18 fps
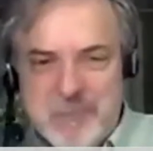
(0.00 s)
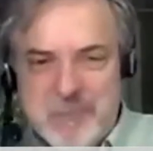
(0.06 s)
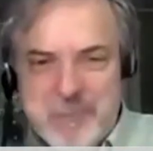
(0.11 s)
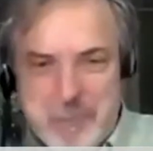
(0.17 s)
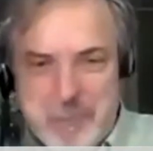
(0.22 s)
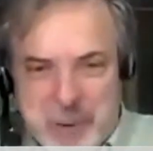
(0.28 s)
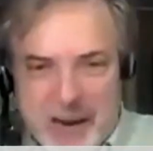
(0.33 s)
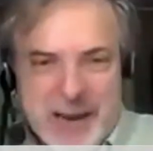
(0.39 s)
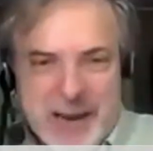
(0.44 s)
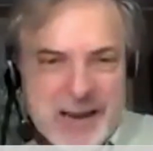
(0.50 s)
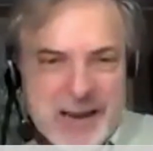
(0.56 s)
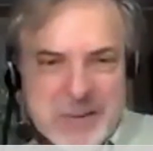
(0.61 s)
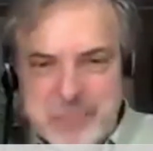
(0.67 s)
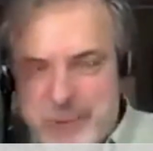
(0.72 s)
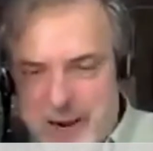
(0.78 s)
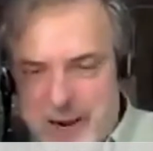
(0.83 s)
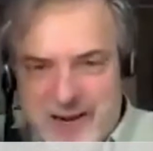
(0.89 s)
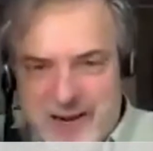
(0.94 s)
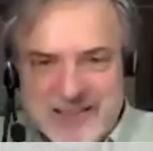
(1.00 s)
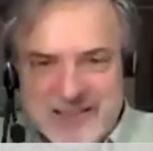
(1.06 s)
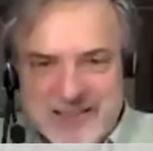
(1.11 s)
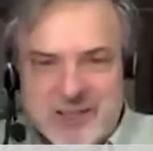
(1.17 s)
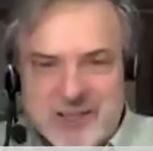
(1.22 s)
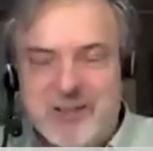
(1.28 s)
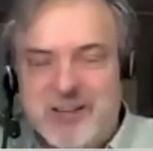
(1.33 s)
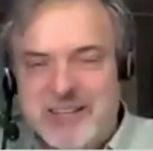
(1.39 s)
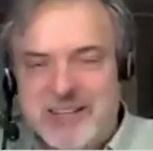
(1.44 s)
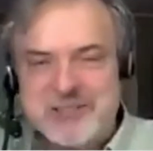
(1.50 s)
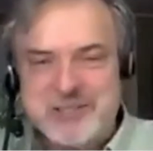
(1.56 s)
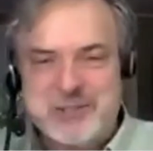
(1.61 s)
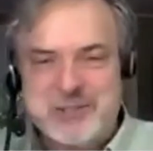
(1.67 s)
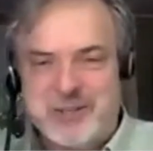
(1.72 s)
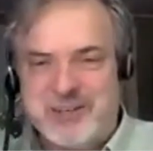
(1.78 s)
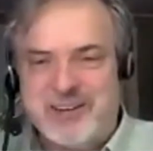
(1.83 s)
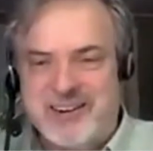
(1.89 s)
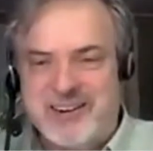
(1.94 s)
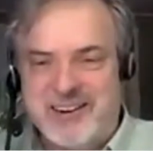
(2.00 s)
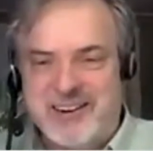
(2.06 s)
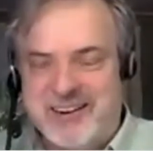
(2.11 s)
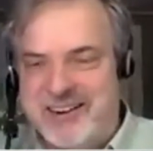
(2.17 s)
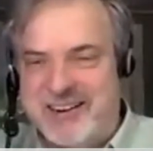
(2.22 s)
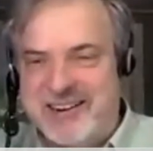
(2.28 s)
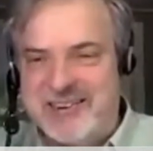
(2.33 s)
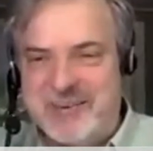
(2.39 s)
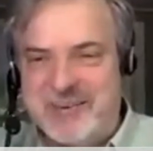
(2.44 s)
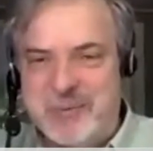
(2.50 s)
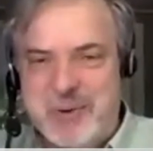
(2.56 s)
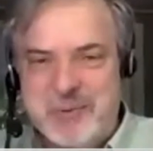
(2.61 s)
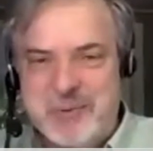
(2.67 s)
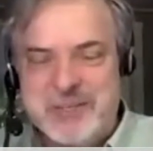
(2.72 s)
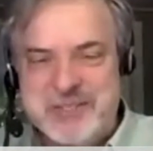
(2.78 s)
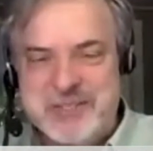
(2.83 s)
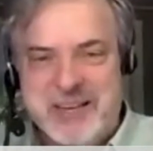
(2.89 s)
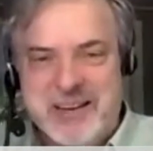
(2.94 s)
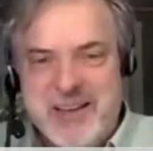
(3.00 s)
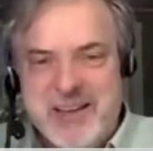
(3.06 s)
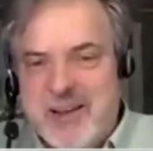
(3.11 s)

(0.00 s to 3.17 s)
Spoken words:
by pod and cluster and replicas,